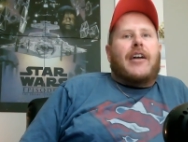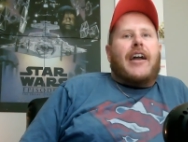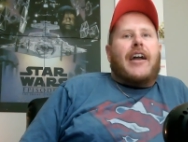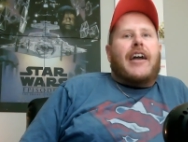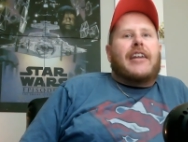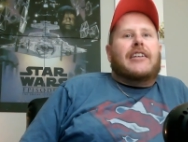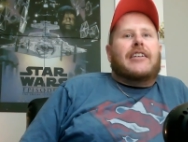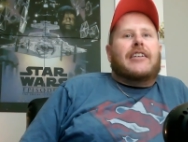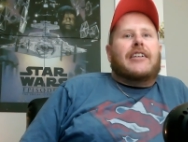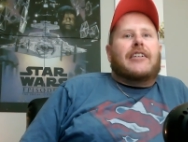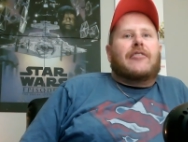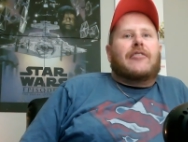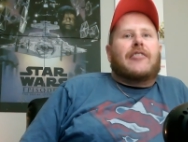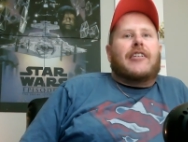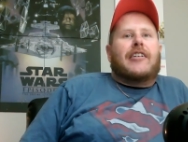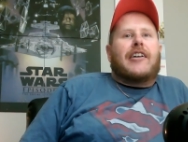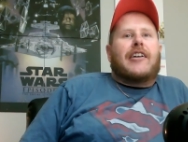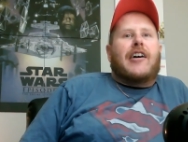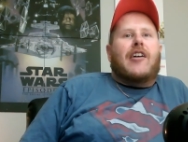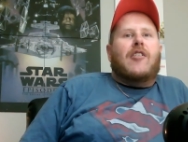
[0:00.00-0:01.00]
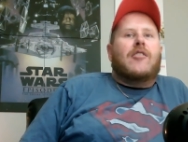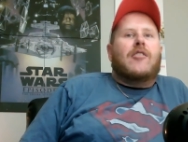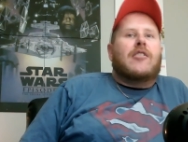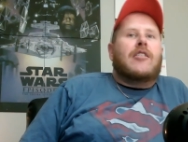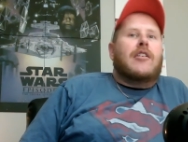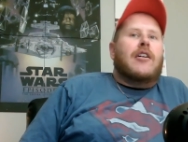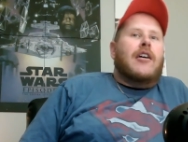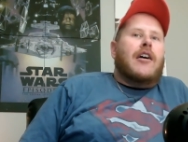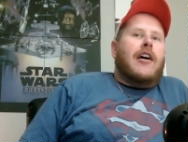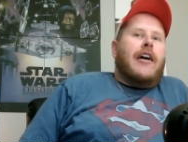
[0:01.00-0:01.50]
probably editing right now.
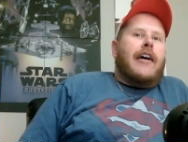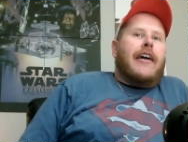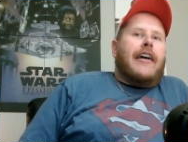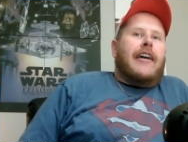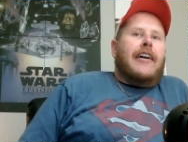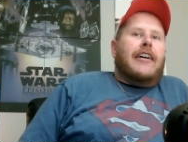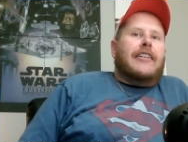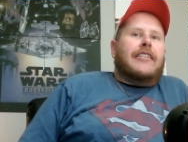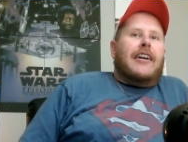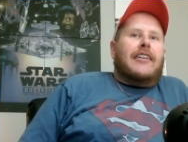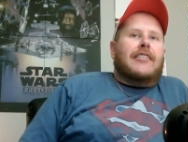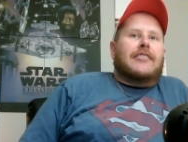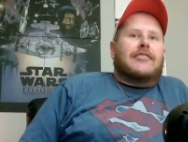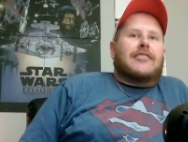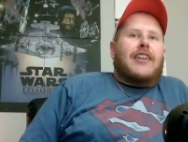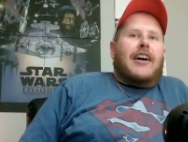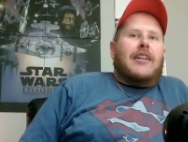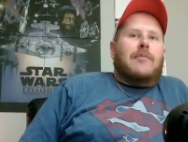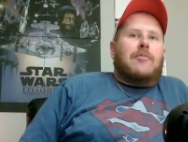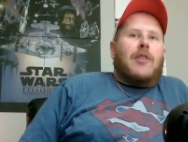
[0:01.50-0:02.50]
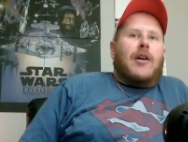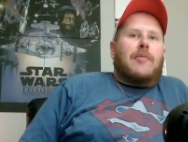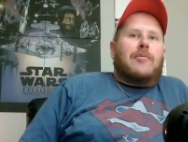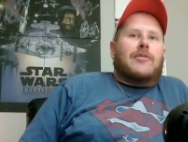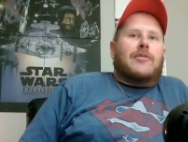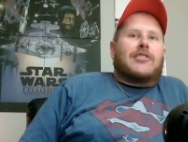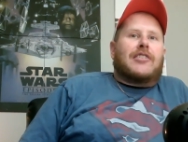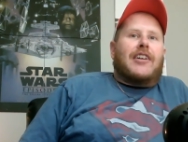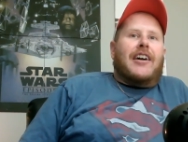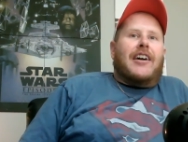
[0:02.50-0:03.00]
And yeah, Tyler
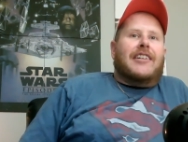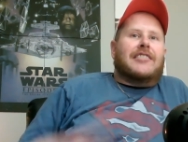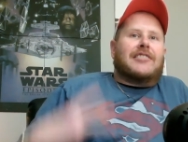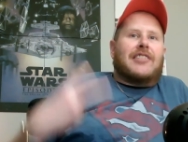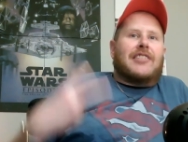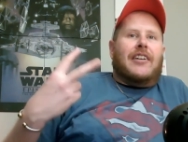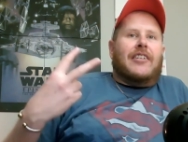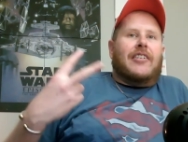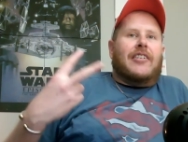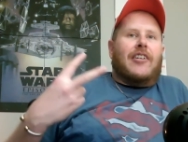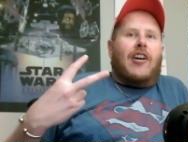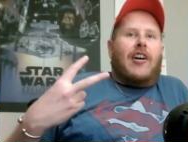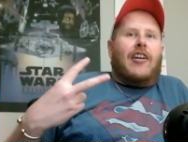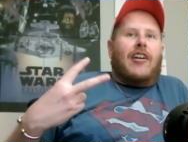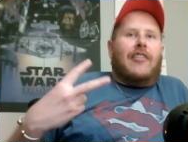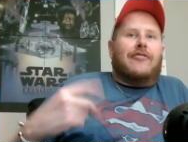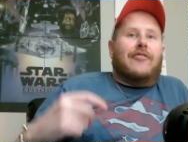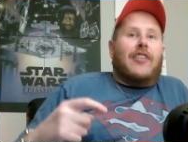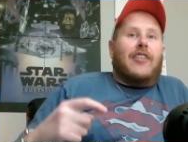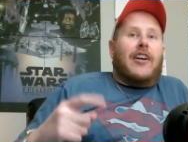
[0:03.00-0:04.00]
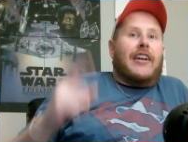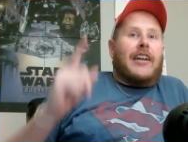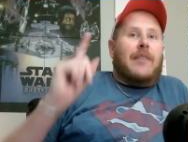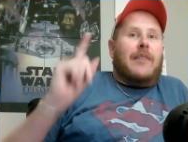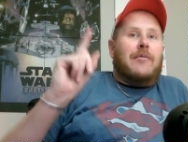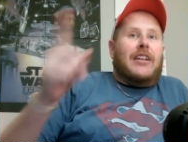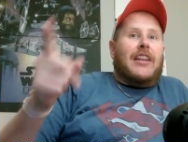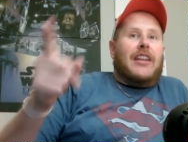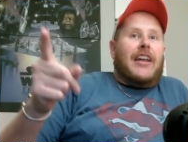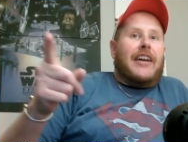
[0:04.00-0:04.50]
Blockbuster guy signing off. Uh,
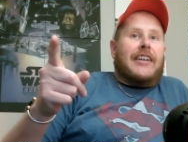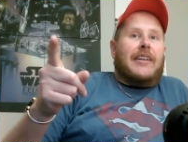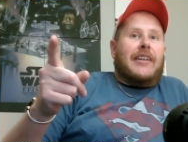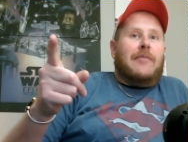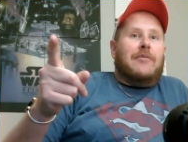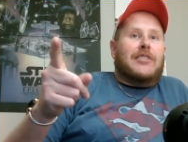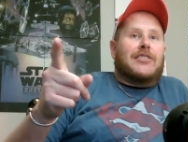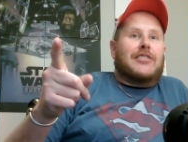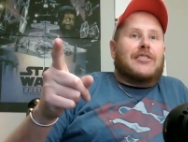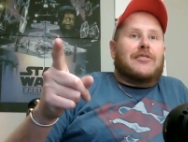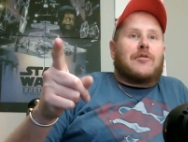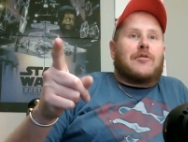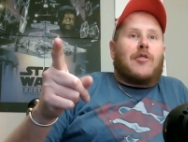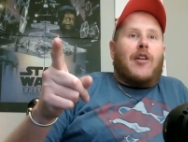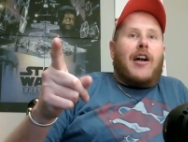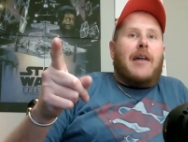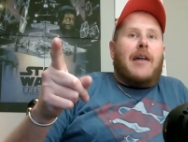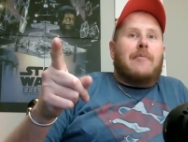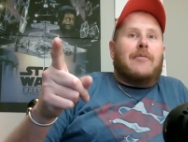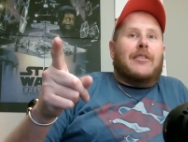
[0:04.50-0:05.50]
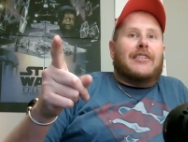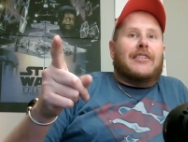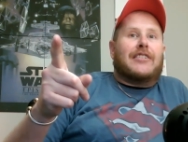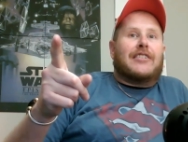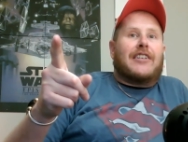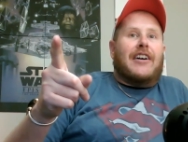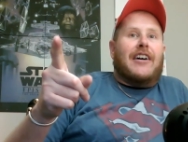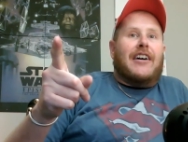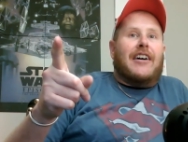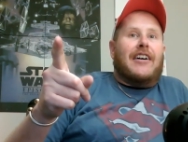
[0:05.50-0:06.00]
give me a like, give me a subscribe,
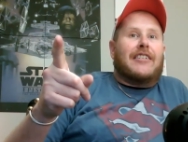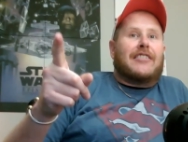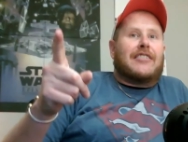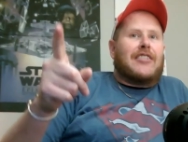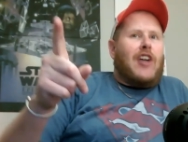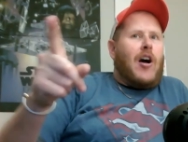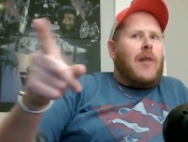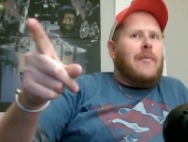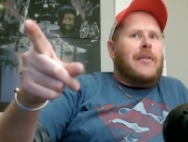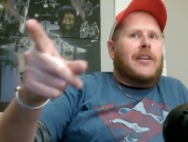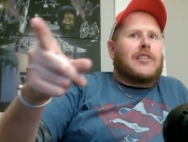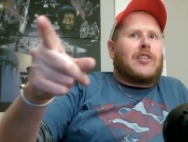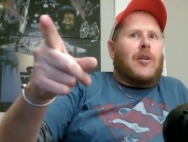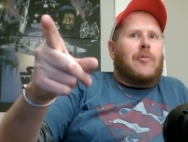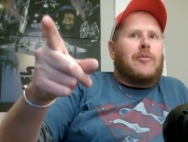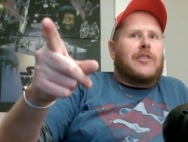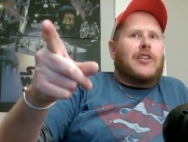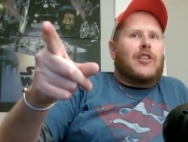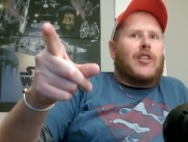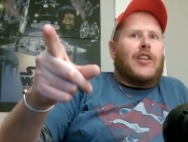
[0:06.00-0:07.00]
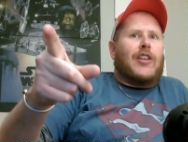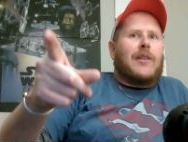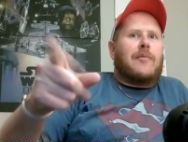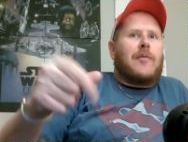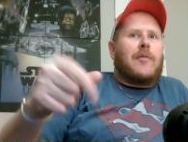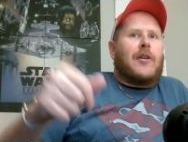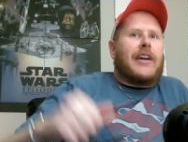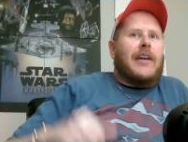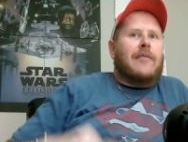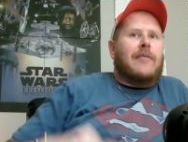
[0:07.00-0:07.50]
and uh, comment on what you think
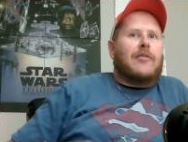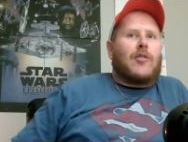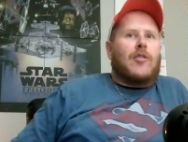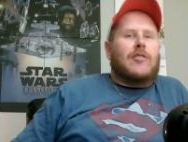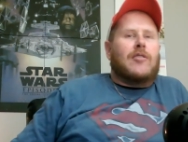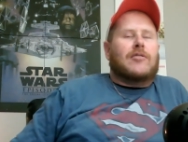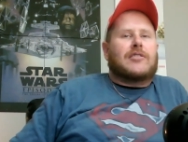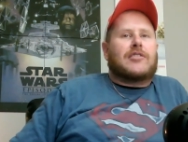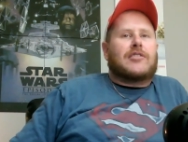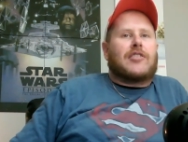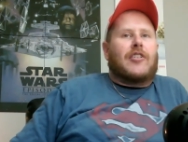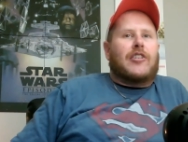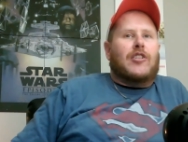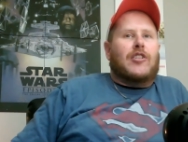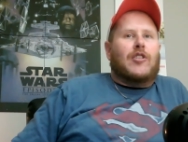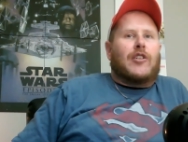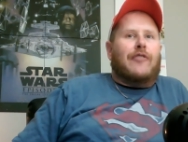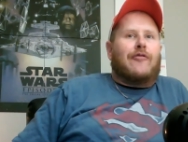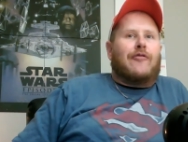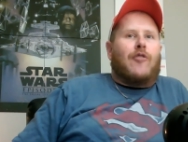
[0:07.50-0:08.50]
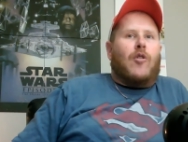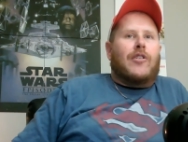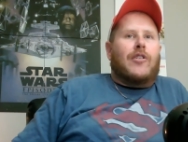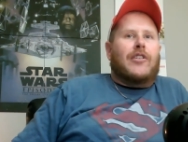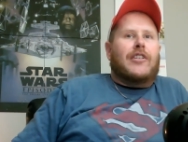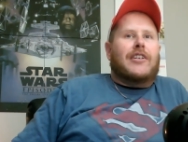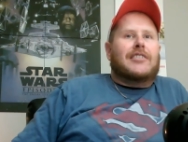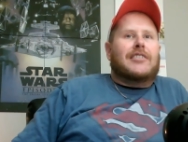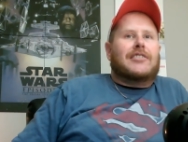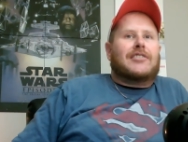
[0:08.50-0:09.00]
about Game of Thrones. Are you looking forward
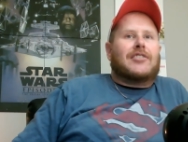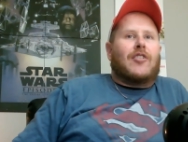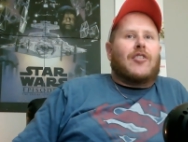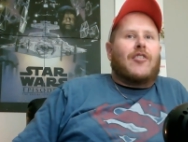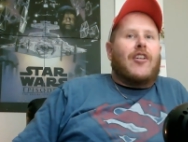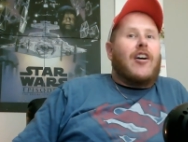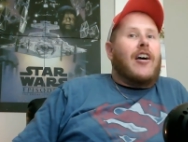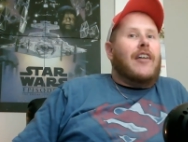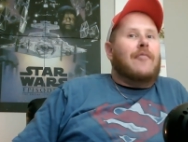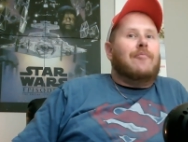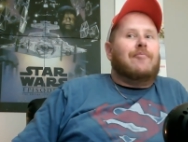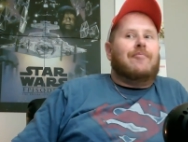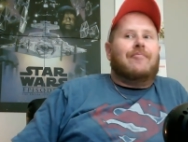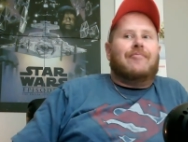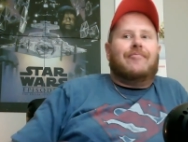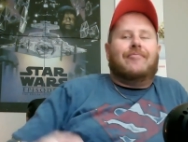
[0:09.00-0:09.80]
to this or not?